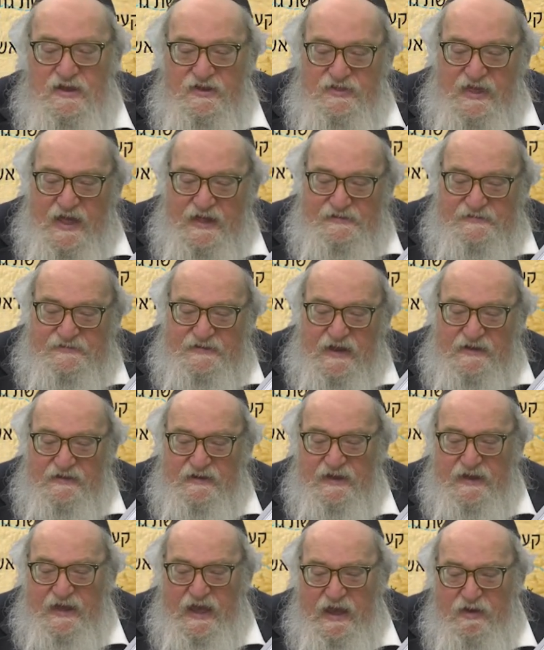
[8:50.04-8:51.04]
that
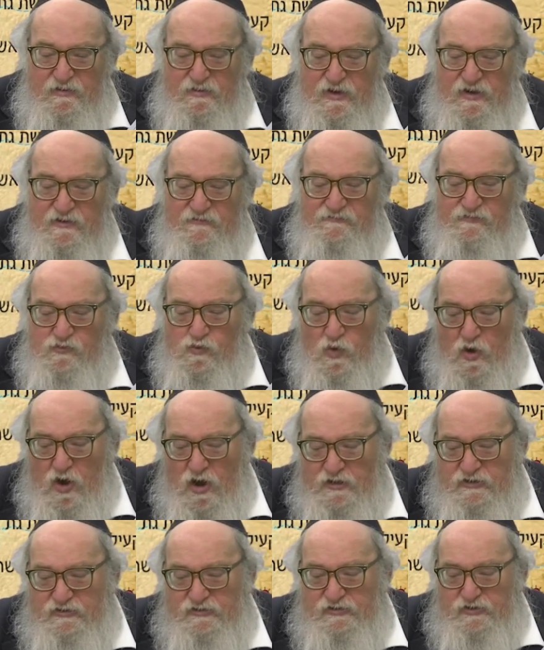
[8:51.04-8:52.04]
Sancheiriv
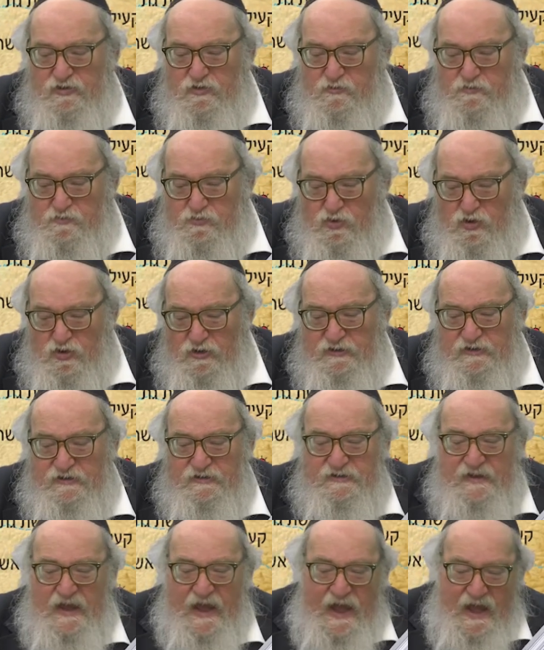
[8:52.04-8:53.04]
wants to put
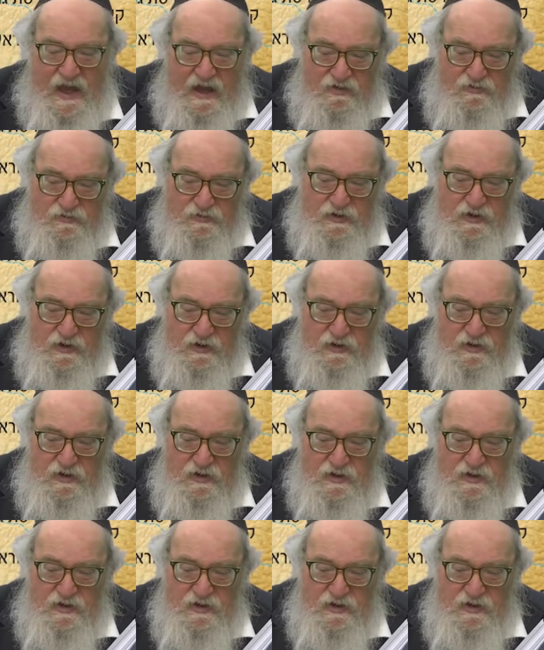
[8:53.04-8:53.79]
down